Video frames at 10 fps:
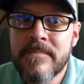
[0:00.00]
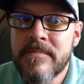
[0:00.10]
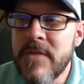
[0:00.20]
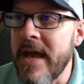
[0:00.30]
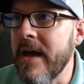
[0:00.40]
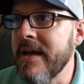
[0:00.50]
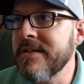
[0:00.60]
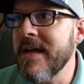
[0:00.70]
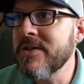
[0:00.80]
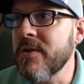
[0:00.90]
Yeah, it's
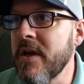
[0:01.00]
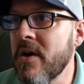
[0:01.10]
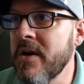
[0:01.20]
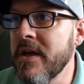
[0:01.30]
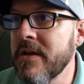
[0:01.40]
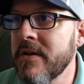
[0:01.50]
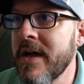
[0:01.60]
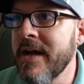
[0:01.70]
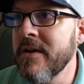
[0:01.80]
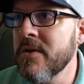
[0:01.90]
actually hard to get
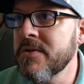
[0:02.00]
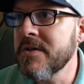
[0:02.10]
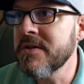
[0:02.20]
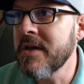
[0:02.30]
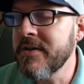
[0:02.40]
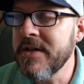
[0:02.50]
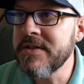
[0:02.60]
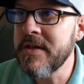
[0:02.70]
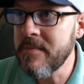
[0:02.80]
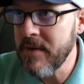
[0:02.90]
diagnosed as
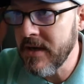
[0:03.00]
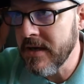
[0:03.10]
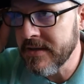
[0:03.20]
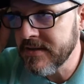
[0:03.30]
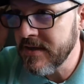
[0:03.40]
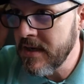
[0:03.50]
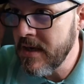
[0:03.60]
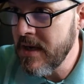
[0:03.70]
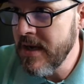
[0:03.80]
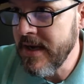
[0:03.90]
autistic because
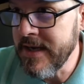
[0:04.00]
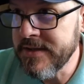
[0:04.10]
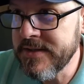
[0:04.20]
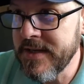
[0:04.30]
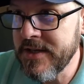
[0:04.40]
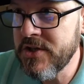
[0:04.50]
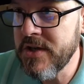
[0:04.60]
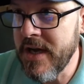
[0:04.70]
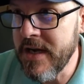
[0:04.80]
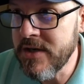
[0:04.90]
it's such
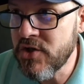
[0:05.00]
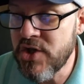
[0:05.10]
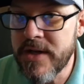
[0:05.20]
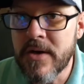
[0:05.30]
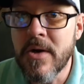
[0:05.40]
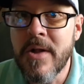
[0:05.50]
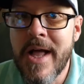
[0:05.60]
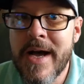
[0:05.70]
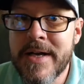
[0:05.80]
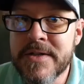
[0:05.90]
a
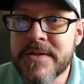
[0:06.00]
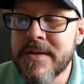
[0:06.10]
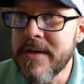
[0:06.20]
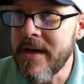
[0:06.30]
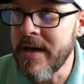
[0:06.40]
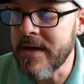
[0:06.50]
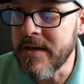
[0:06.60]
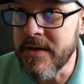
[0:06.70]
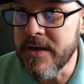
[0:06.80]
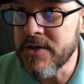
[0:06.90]
generalized
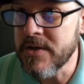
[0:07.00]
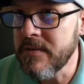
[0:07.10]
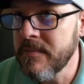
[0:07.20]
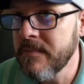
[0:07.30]
condition.